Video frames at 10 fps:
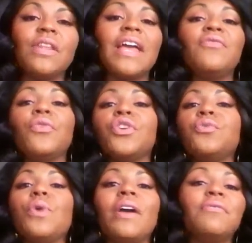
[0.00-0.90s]
life, where
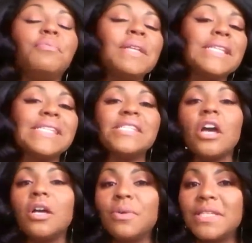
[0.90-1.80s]
you have been
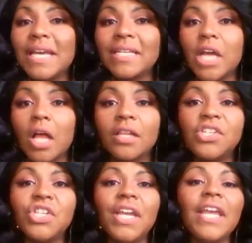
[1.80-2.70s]
stuck with
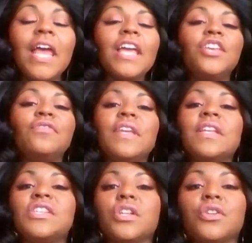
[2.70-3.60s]
technology, you've
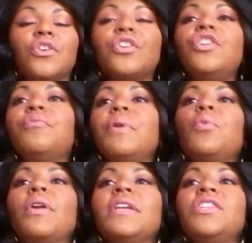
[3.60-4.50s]
needed to learn, you've
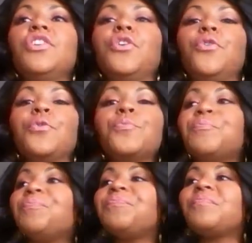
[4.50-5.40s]
been wanting to
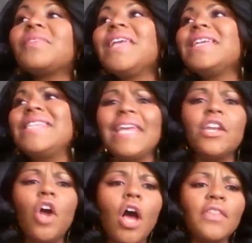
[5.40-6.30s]
take
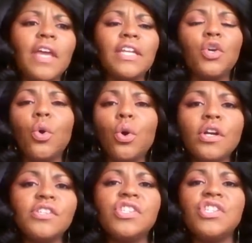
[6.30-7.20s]
an online
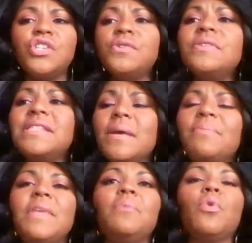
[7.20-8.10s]
course, do
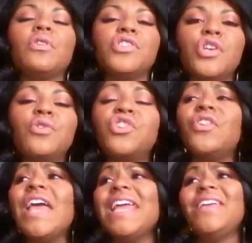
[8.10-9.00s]
something more
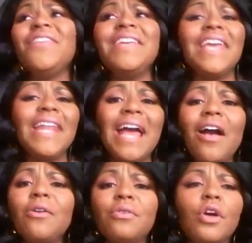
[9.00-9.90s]
social, even get
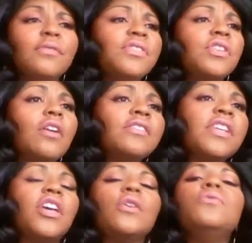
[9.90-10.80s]
out, go
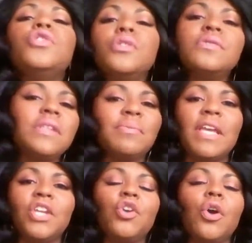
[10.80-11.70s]
salsa, go do
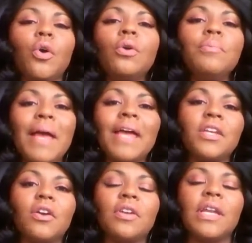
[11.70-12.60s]
something in your own
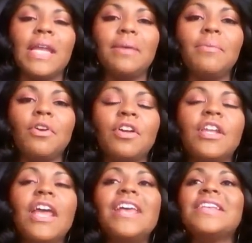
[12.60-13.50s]
backyard and
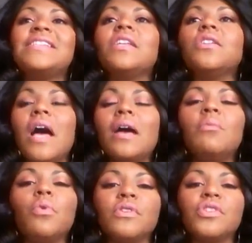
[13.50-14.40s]
neighborhood that's a
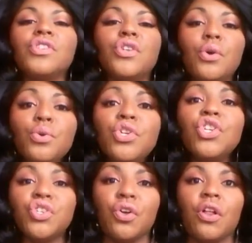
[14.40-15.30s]
lot more
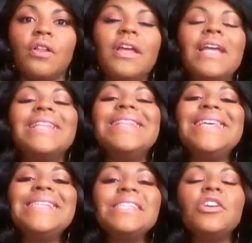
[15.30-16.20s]
social,
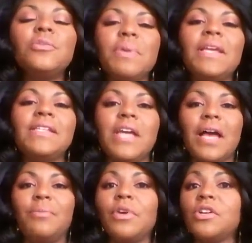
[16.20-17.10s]
this could be a
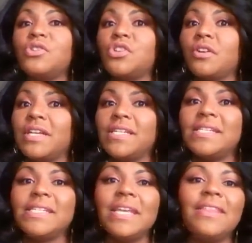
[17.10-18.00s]
time where you're starting
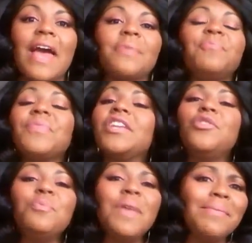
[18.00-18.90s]
to see that.
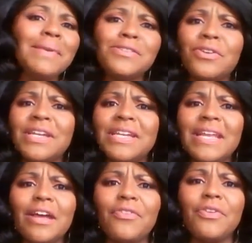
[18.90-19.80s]
And you may be starting to
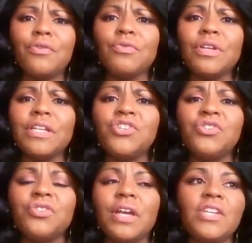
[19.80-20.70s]
get out there in really
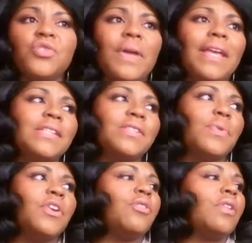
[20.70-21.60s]
strange ways
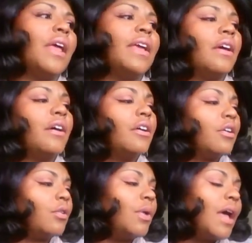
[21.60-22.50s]
where you're like,
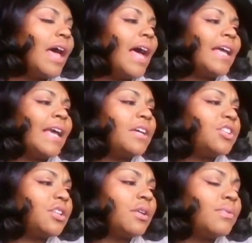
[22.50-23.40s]
oh, I
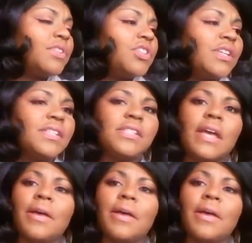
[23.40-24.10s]
actually was just